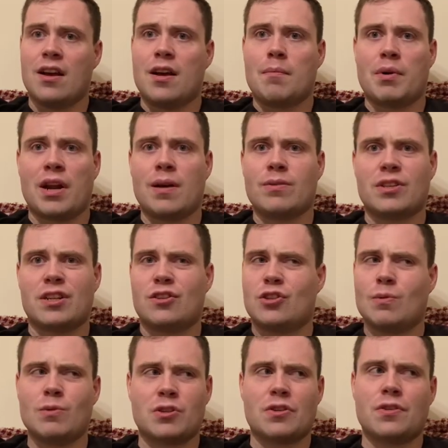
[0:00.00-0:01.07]
but I was like,
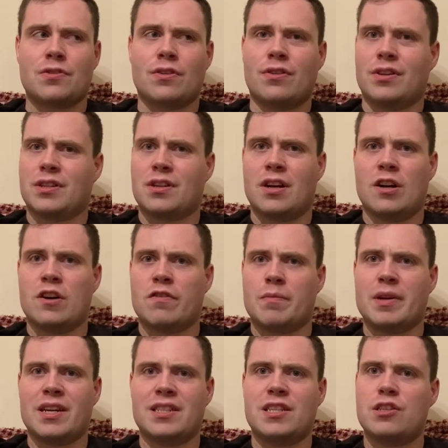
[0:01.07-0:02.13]
someone's going to turn this guy over,
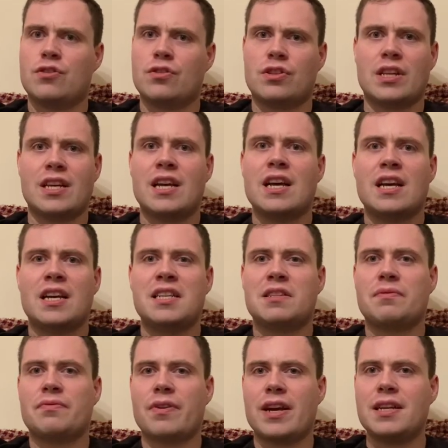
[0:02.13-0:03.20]
because he's
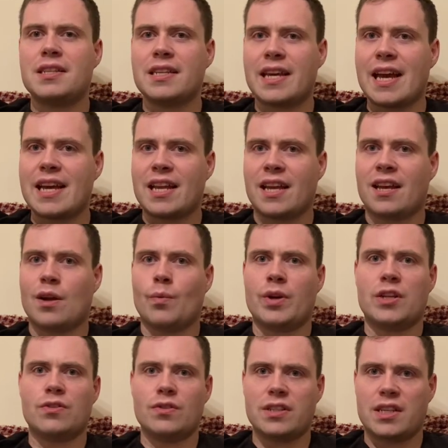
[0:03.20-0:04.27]
afraid to get hit, and when
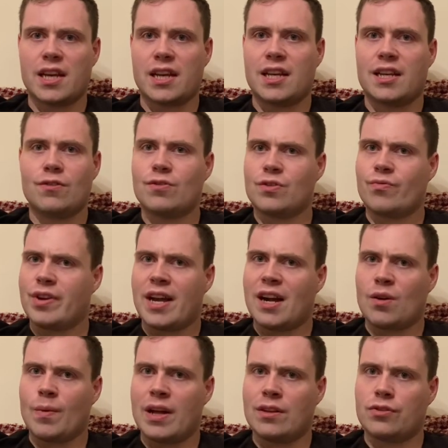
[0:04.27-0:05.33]
he does get hit, he doesn't
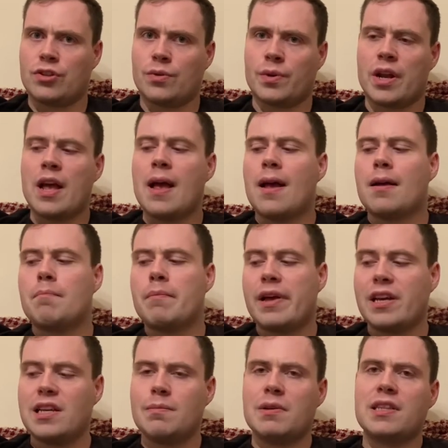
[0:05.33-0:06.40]
react well to it.
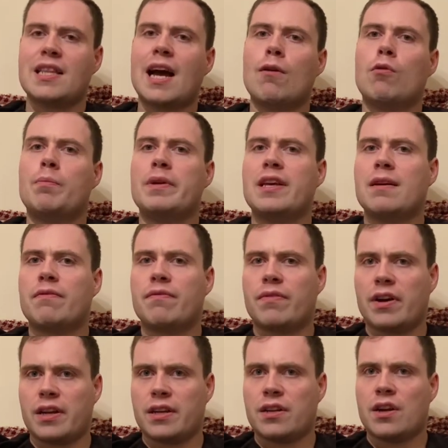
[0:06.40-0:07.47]
Maybe that would be a
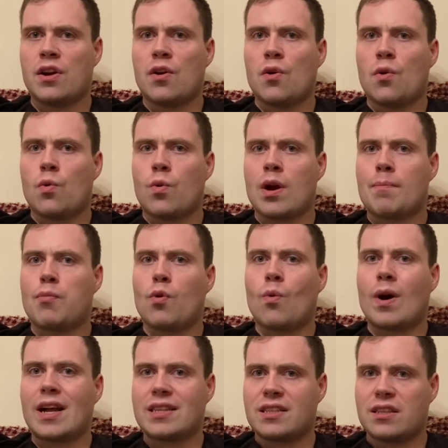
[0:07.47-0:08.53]
fight where
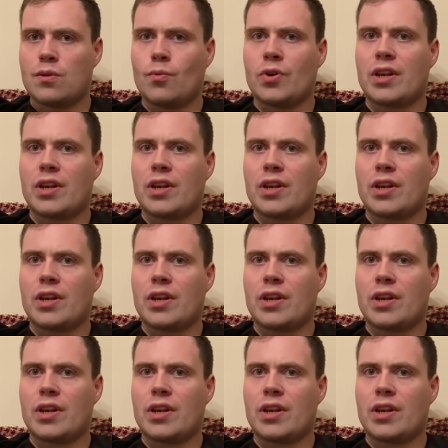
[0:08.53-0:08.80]
Buatsi would